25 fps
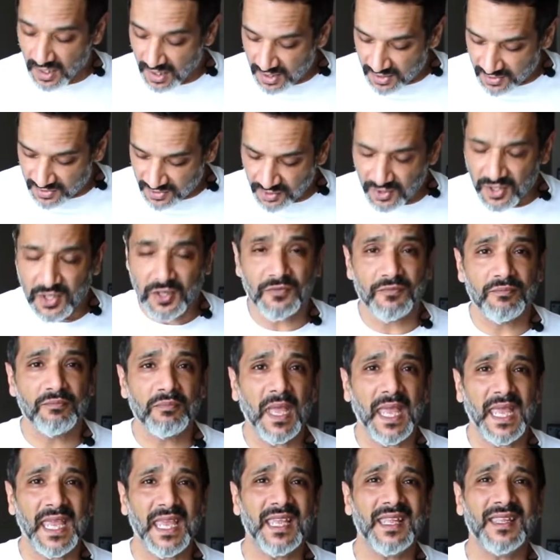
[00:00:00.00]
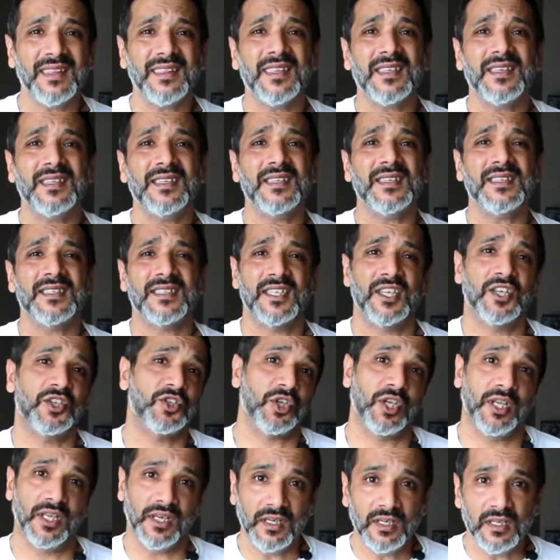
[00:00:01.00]
So you've made the
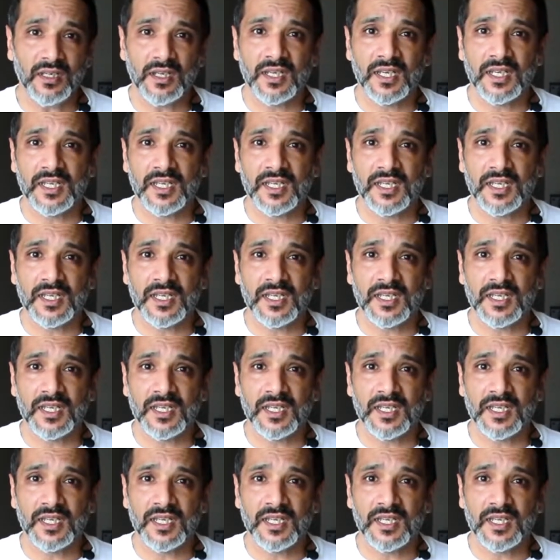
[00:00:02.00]
decision